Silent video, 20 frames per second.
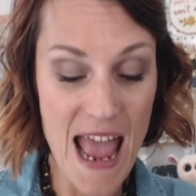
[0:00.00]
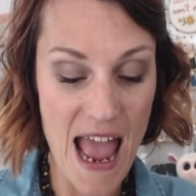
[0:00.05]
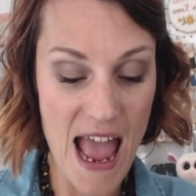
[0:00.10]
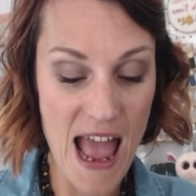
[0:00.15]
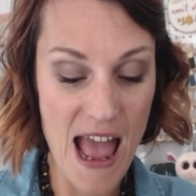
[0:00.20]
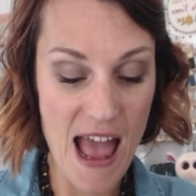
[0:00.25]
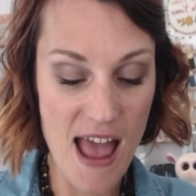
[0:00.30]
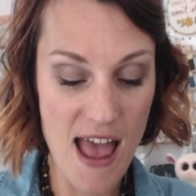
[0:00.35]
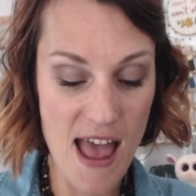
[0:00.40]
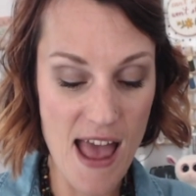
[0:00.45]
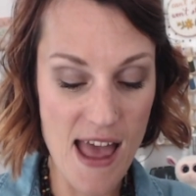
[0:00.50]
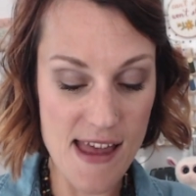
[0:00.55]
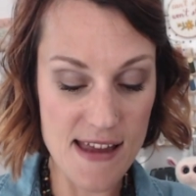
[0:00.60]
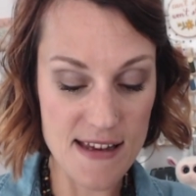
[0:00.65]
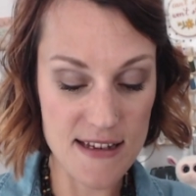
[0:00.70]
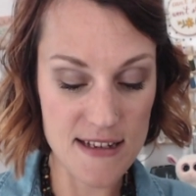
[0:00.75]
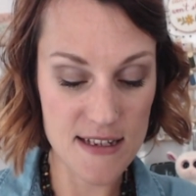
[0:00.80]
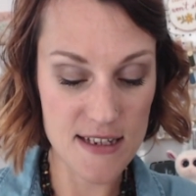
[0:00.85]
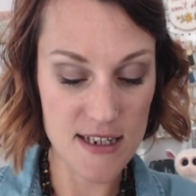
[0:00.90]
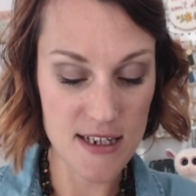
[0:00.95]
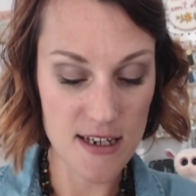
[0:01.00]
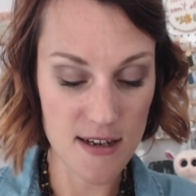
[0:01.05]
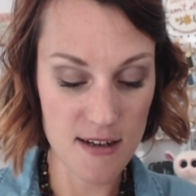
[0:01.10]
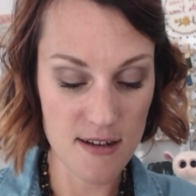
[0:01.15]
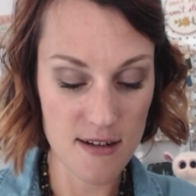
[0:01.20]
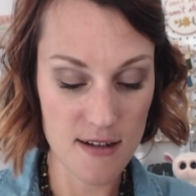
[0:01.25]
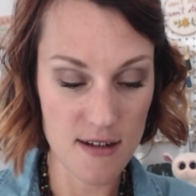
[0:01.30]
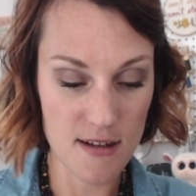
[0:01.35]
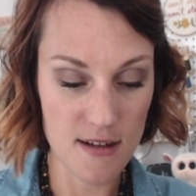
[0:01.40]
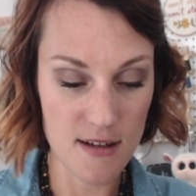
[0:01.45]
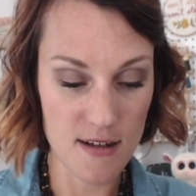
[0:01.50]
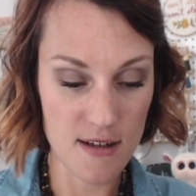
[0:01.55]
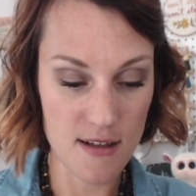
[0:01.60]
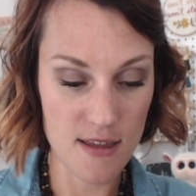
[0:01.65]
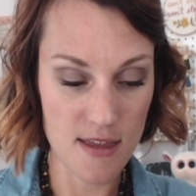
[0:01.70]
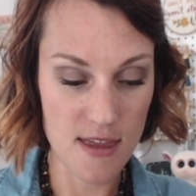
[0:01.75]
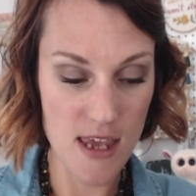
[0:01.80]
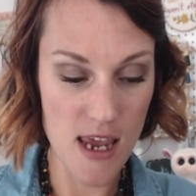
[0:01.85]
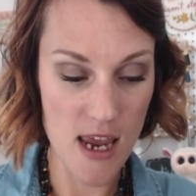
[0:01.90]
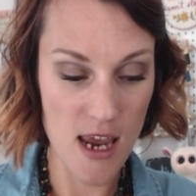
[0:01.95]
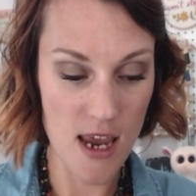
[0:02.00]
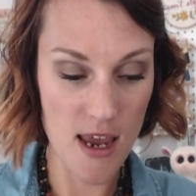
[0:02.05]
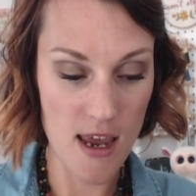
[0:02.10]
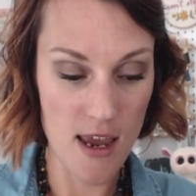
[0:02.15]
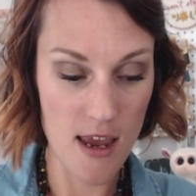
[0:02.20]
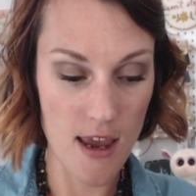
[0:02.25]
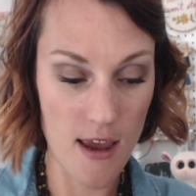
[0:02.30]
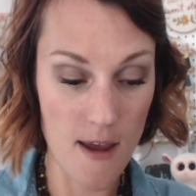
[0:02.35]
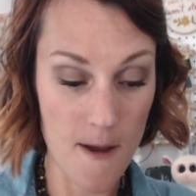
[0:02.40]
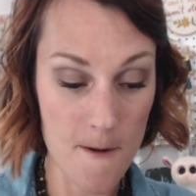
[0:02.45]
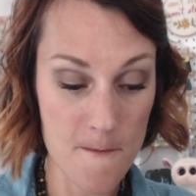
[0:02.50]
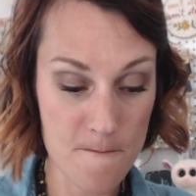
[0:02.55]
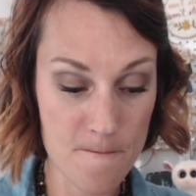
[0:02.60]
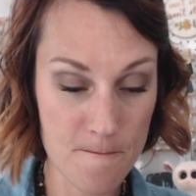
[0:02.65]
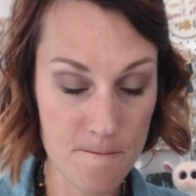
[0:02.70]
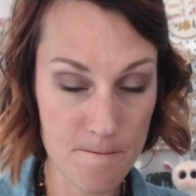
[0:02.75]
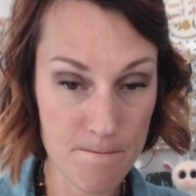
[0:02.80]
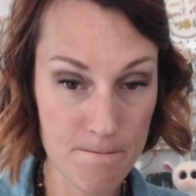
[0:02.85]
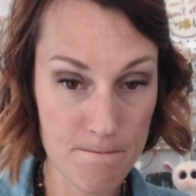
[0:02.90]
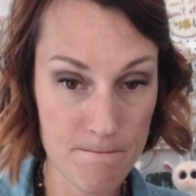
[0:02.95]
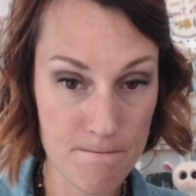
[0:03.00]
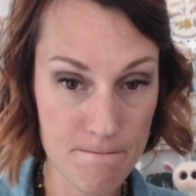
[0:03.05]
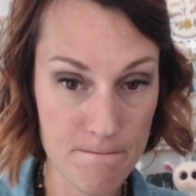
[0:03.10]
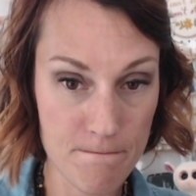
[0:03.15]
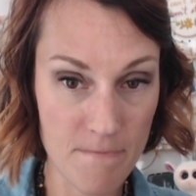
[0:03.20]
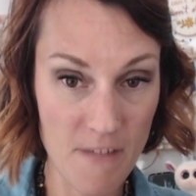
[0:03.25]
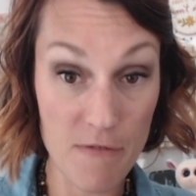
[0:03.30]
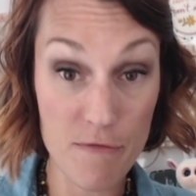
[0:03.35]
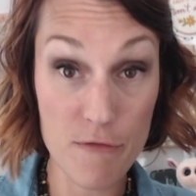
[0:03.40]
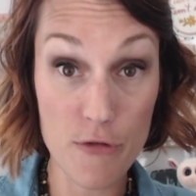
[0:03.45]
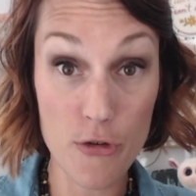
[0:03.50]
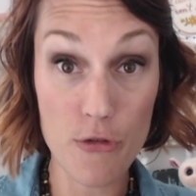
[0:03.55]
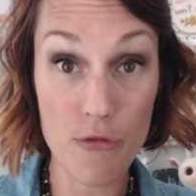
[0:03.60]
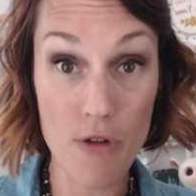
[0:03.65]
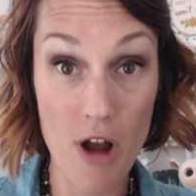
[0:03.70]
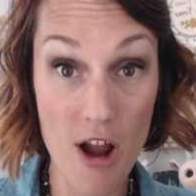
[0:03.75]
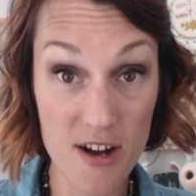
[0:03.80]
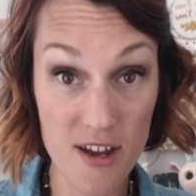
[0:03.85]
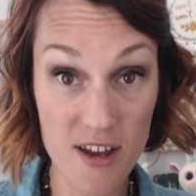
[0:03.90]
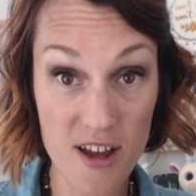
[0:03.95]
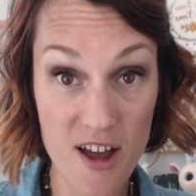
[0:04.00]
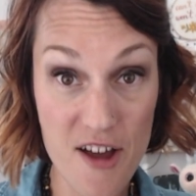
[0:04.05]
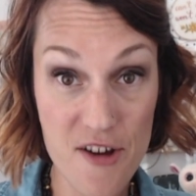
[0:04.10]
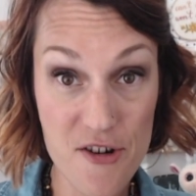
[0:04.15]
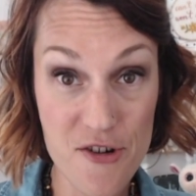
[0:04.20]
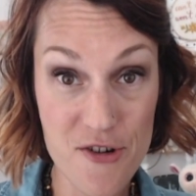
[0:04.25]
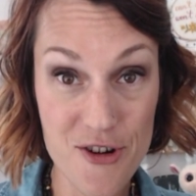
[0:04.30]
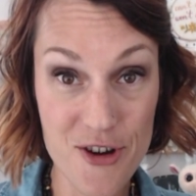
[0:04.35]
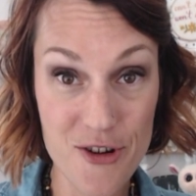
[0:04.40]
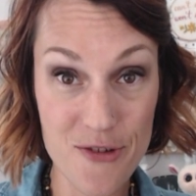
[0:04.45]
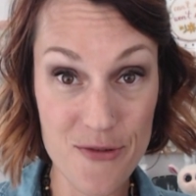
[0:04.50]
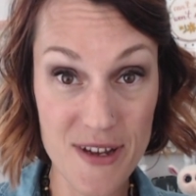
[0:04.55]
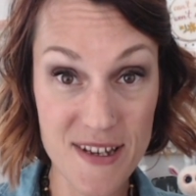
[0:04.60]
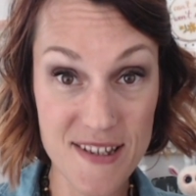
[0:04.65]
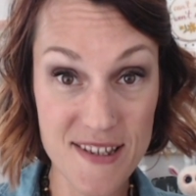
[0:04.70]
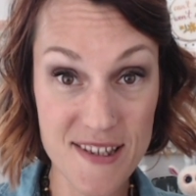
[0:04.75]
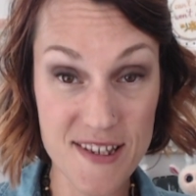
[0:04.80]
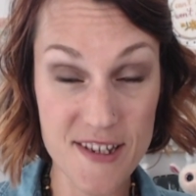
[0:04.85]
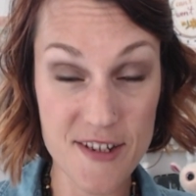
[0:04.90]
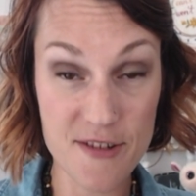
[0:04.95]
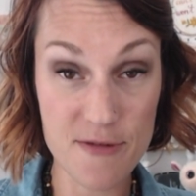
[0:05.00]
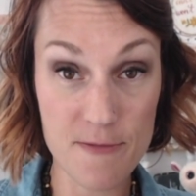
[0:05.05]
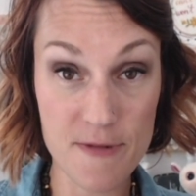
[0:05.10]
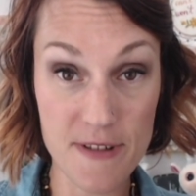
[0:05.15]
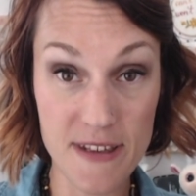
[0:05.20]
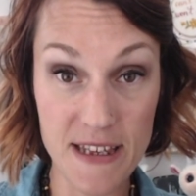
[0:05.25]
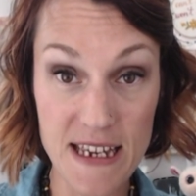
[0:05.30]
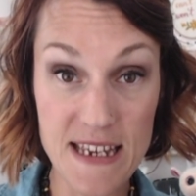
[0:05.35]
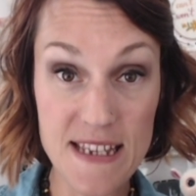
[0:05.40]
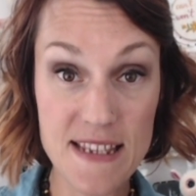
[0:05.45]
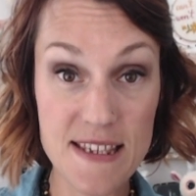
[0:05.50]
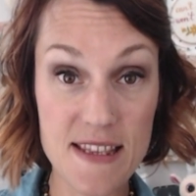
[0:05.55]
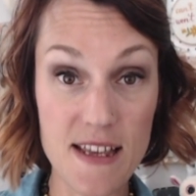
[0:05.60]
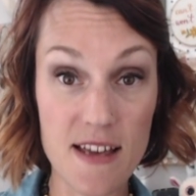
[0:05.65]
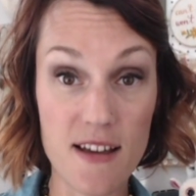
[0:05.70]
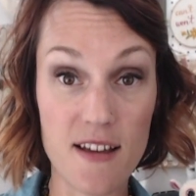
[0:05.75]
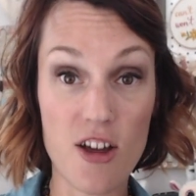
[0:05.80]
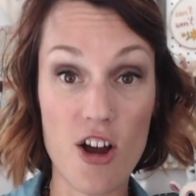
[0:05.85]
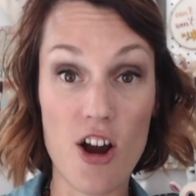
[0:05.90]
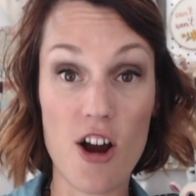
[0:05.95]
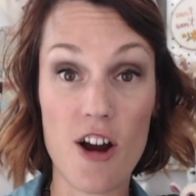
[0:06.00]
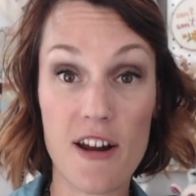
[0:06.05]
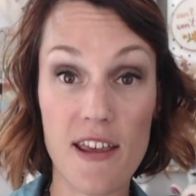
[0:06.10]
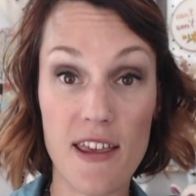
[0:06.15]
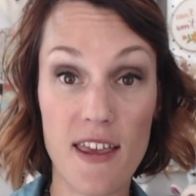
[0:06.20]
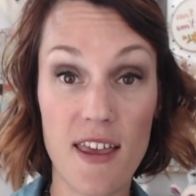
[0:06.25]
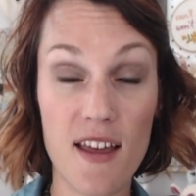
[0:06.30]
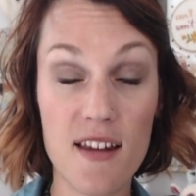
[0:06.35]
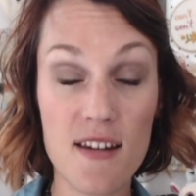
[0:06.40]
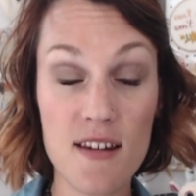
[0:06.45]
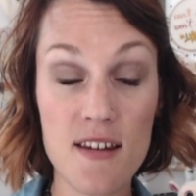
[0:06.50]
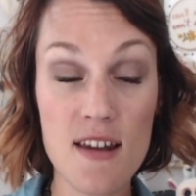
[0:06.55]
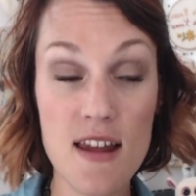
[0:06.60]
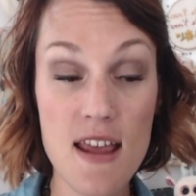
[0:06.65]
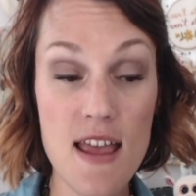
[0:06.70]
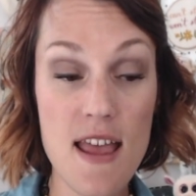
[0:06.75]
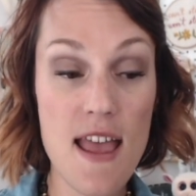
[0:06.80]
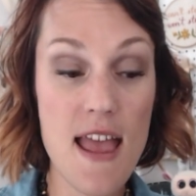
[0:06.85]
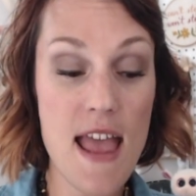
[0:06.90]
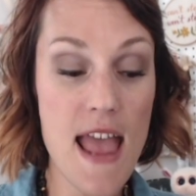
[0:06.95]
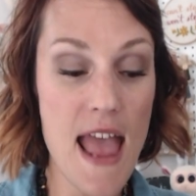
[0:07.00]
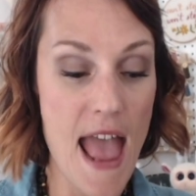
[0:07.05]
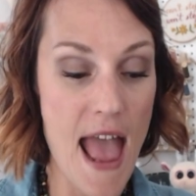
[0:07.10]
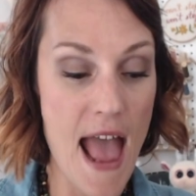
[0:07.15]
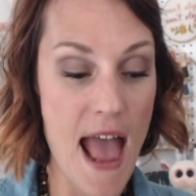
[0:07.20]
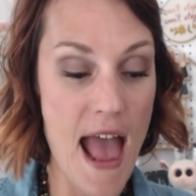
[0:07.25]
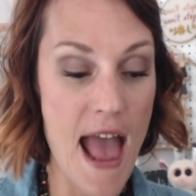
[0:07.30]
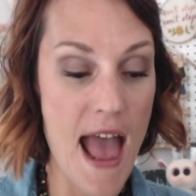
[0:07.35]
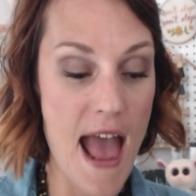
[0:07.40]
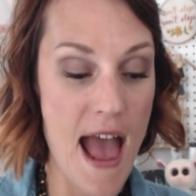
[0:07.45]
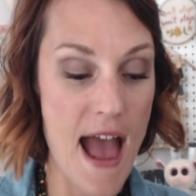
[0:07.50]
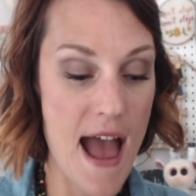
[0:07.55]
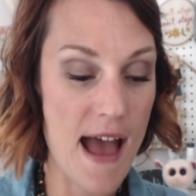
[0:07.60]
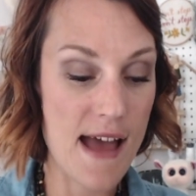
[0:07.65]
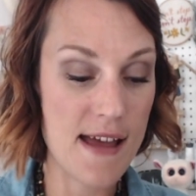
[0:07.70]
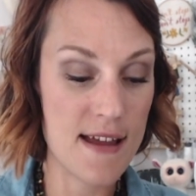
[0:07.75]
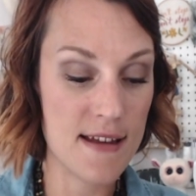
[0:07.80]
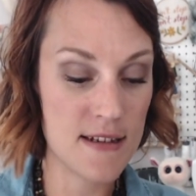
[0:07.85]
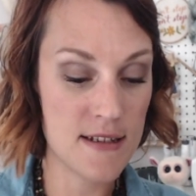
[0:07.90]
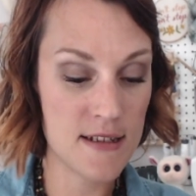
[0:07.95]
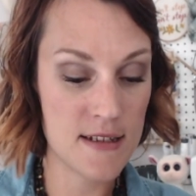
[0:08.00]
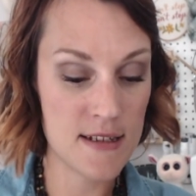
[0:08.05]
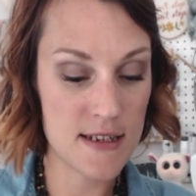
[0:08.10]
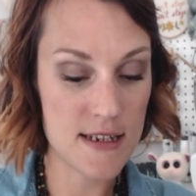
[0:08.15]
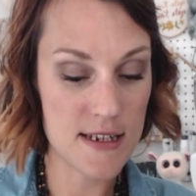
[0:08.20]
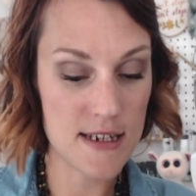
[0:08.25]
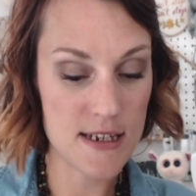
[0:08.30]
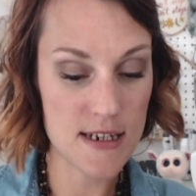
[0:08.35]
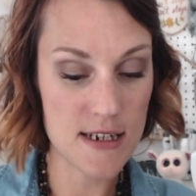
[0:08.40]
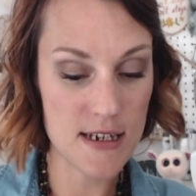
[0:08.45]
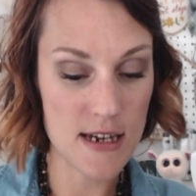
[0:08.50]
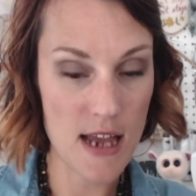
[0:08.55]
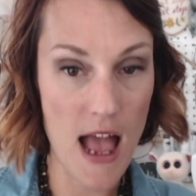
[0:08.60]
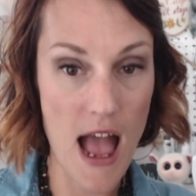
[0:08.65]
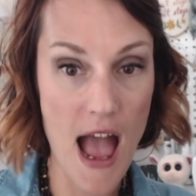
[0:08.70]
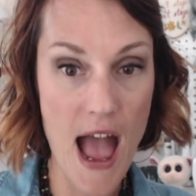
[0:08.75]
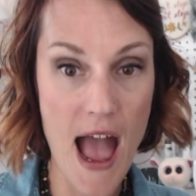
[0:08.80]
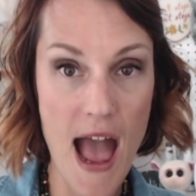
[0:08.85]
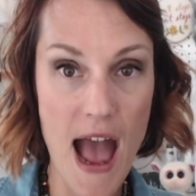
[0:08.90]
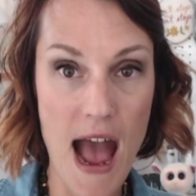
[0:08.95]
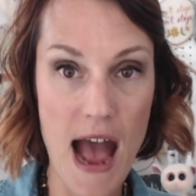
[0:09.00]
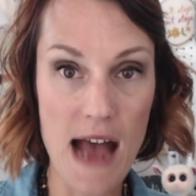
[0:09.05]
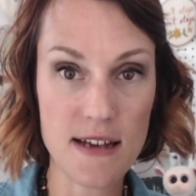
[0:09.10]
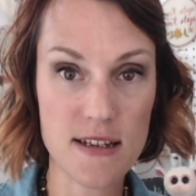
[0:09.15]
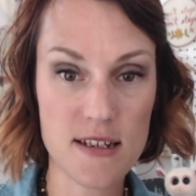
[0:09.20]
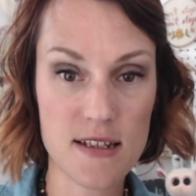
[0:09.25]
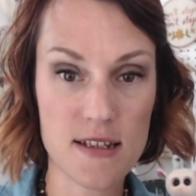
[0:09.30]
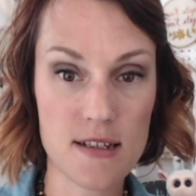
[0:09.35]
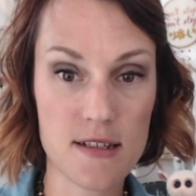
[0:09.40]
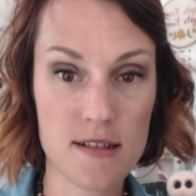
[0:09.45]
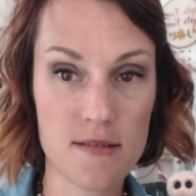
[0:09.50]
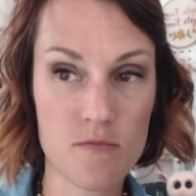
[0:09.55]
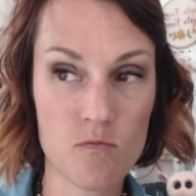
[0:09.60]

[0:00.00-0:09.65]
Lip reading: And the Veronica, her newest release, the cardigan, and a hat.